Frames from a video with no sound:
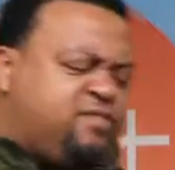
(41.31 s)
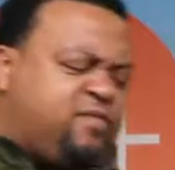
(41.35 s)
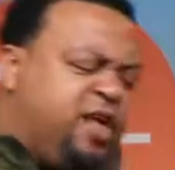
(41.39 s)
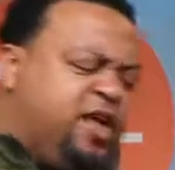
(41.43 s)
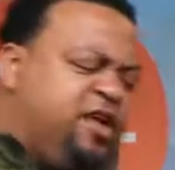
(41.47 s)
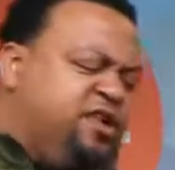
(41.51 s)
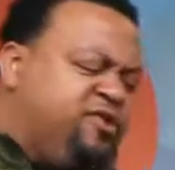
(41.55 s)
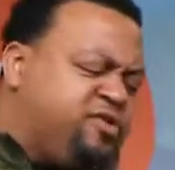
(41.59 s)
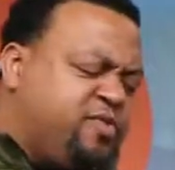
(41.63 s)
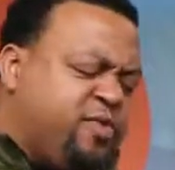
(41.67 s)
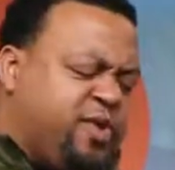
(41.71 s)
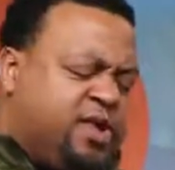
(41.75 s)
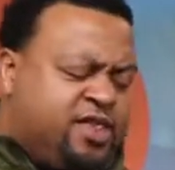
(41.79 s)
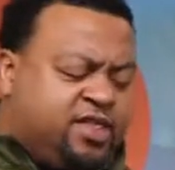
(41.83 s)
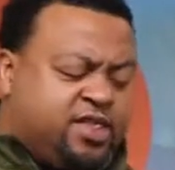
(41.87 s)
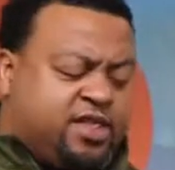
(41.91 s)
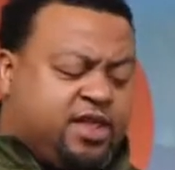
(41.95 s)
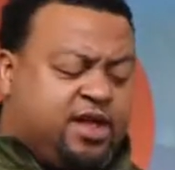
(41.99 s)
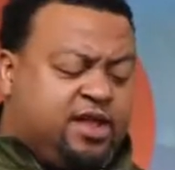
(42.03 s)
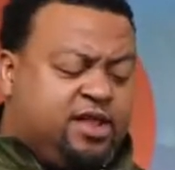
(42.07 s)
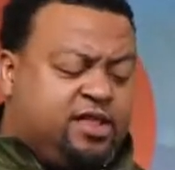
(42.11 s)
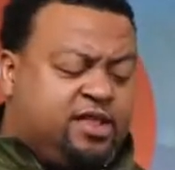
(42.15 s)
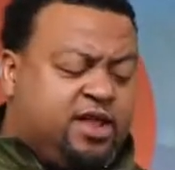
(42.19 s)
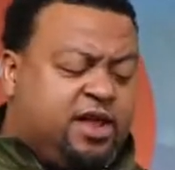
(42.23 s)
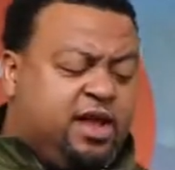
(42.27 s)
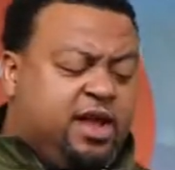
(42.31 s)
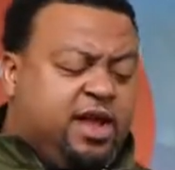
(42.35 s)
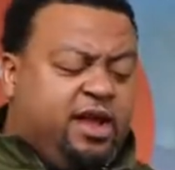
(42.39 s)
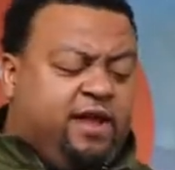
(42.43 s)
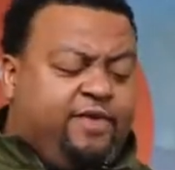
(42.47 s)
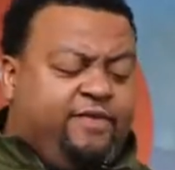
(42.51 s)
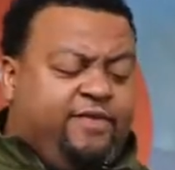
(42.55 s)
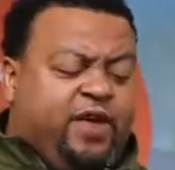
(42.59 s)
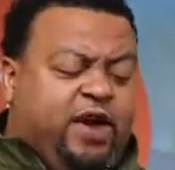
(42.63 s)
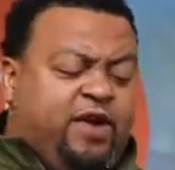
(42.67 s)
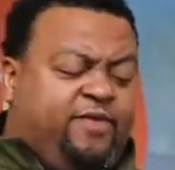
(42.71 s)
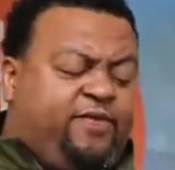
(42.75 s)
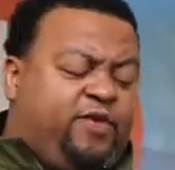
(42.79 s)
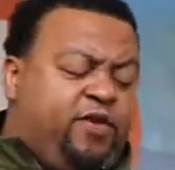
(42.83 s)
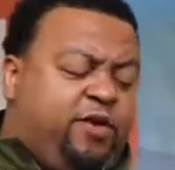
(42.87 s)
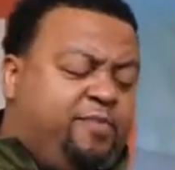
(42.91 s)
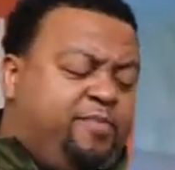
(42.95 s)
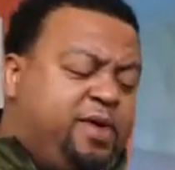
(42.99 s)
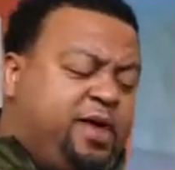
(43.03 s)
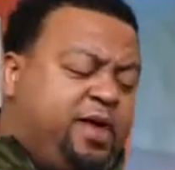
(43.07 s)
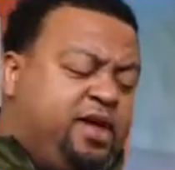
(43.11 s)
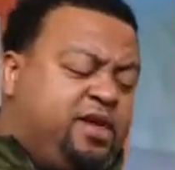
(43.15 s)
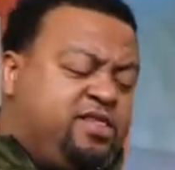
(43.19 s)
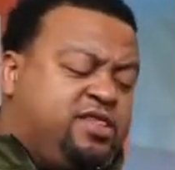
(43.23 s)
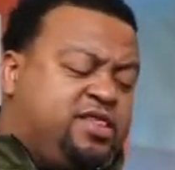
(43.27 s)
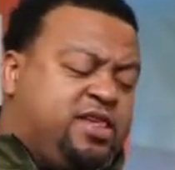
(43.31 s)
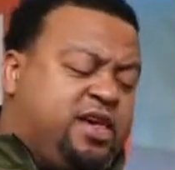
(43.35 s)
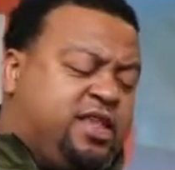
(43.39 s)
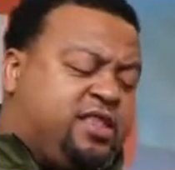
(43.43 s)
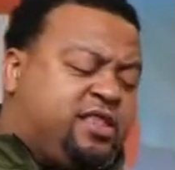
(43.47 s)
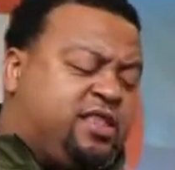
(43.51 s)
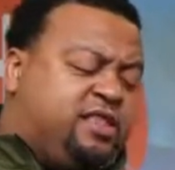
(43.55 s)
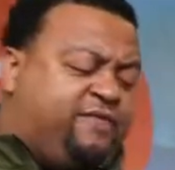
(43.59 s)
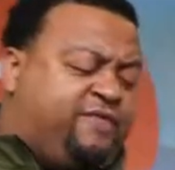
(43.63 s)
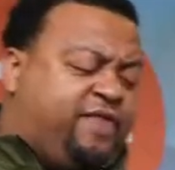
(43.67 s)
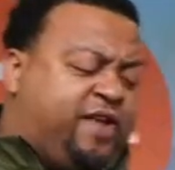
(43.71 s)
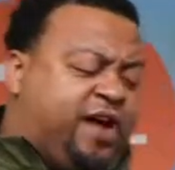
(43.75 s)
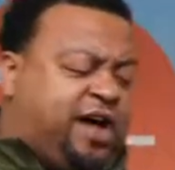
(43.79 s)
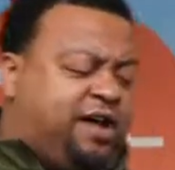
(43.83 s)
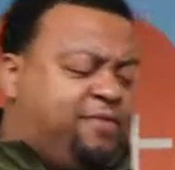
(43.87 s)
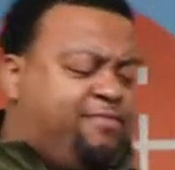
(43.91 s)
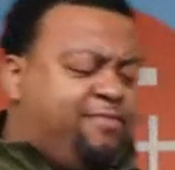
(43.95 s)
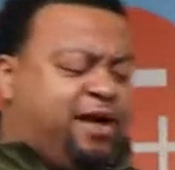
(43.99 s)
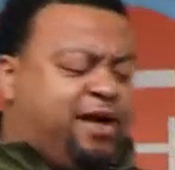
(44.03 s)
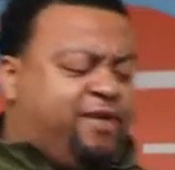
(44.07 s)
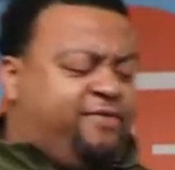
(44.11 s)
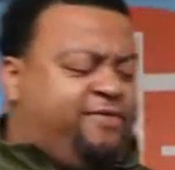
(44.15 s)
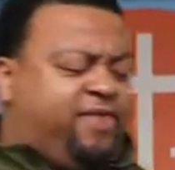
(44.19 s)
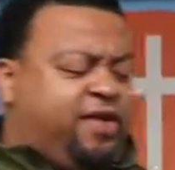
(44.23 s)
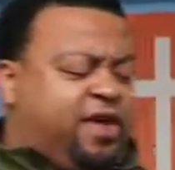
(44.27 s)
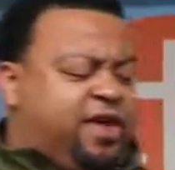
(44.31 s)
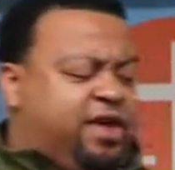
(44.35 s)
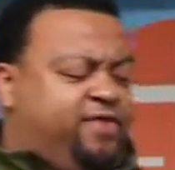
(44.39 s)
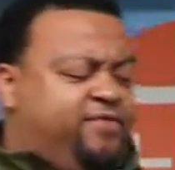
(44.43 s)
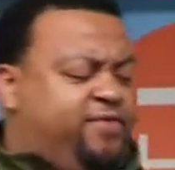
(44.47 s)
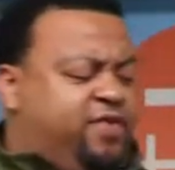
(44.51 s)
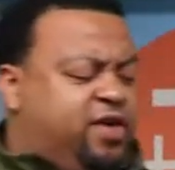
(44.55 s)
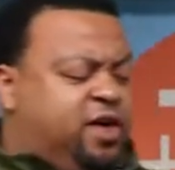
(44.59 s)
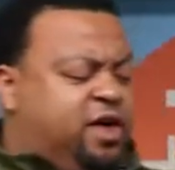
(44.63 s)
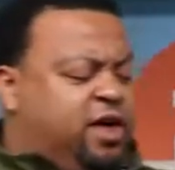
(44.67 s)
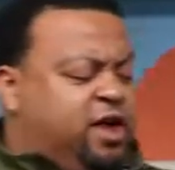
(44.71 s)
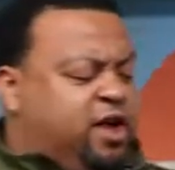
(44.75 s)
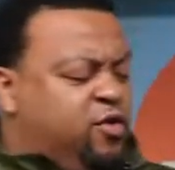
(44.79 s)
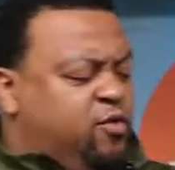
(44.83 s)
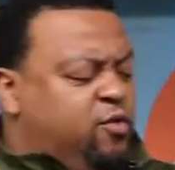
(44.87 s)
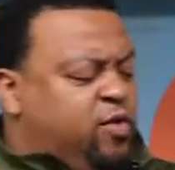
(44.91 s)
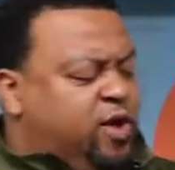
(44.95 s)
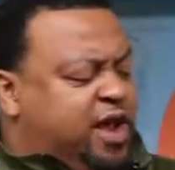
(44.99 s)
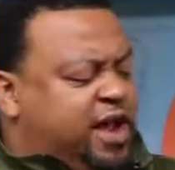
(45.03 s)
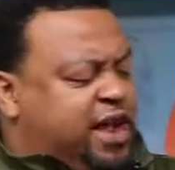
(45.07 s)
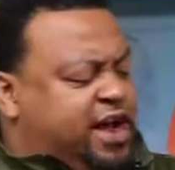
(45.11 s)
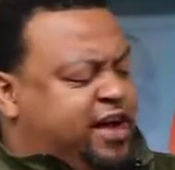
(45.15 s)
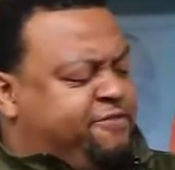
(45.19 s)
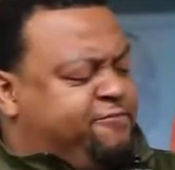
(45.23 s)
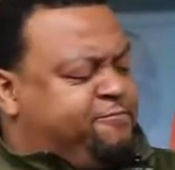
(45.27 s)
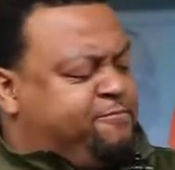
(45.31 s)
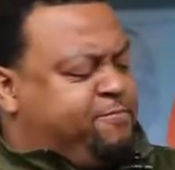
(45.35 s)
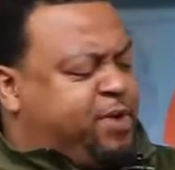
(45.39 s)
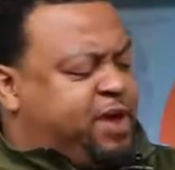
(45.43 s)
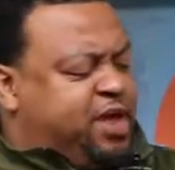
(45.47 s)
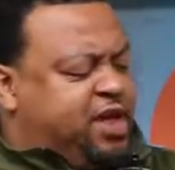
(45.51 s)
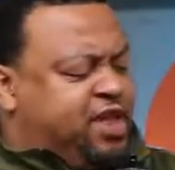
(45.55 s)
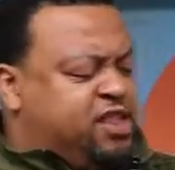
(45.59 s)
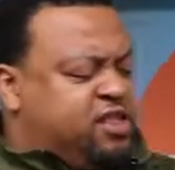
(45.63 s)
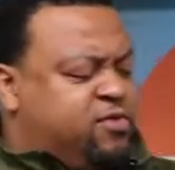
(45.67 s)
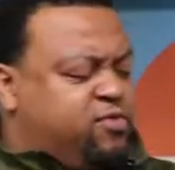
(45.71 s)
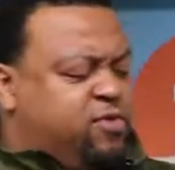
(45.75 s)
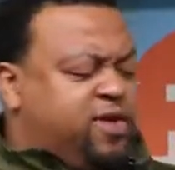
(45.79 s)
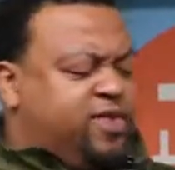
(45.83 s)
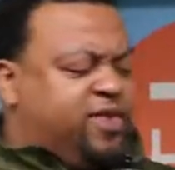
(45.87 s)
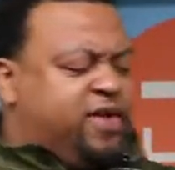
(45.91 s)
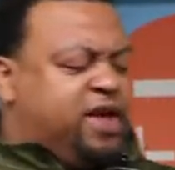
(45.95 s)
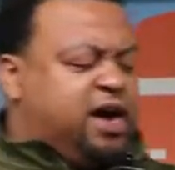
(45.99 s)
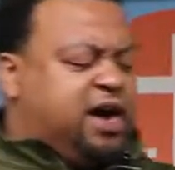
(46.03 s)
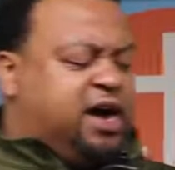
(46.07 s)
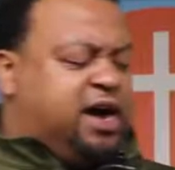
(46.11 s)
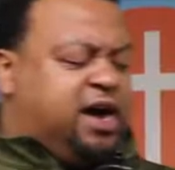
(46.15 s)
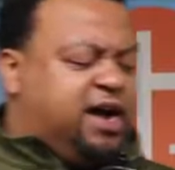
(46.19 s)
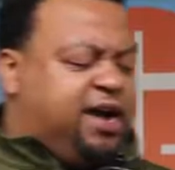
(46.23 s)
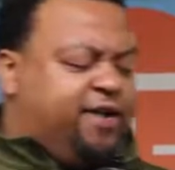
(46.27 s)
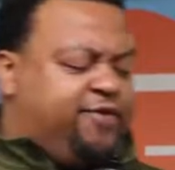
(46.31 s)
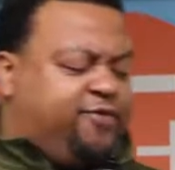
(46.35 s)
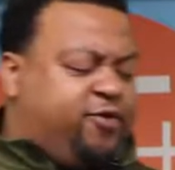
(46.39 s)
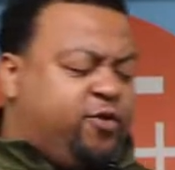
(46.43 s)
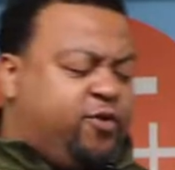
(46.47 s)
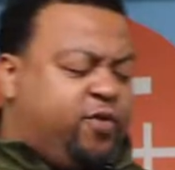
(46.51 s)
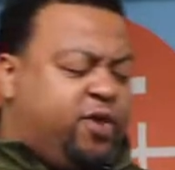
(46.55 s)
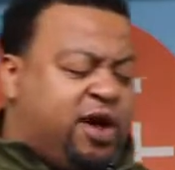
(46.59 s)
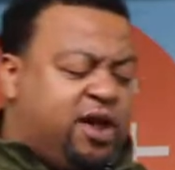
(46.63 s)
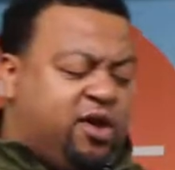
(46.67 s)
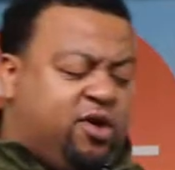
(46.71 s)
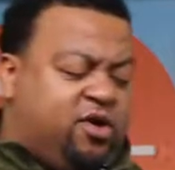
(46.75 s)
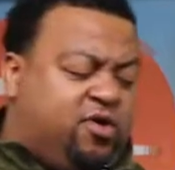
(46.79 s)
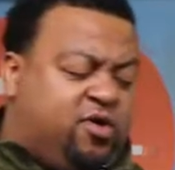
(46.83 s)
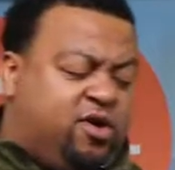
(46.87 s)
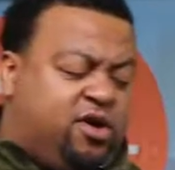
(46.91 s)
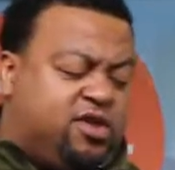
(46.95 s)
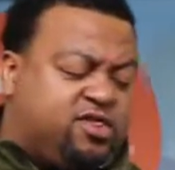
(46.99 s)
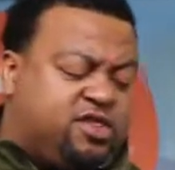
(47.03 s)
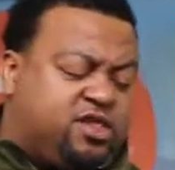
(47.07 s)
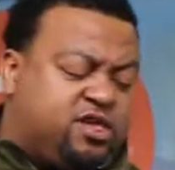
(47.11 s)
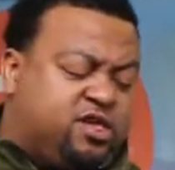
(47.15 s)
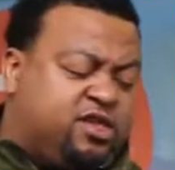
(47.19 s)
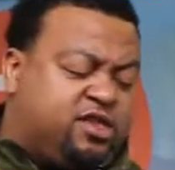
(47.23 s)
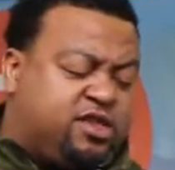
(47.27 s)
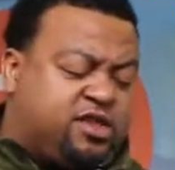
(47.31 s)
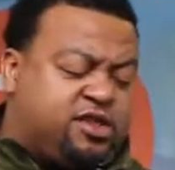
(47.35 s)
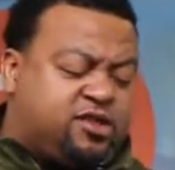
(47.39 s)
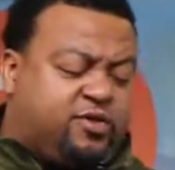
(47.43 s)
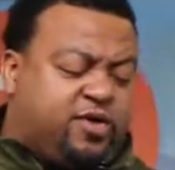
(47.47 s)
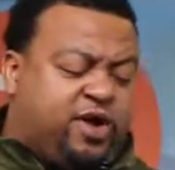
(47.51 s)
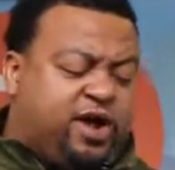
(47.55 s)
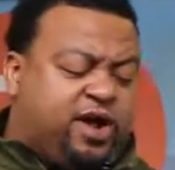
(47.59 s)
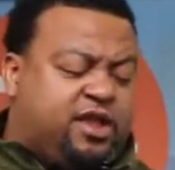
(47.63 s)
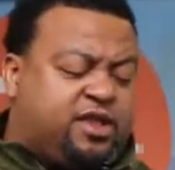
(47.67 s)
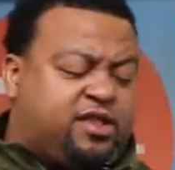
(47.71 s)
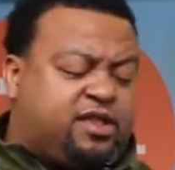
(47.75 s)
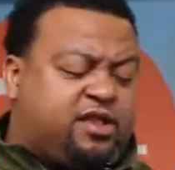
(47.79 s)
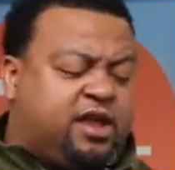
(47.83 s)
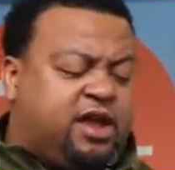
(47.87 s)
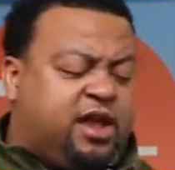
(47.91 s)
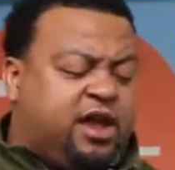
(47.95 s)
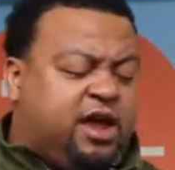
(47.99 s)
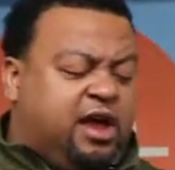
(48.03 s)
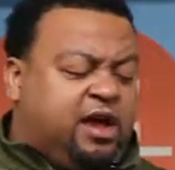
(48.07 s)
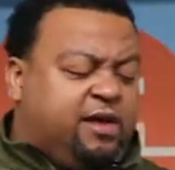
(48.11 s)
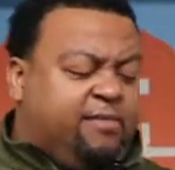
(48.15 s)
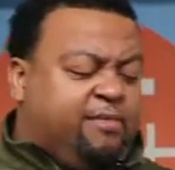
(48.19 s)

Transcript: Here's what it says Therefore, being justified by faith, we have peace with God through our Lord Jesus Christ,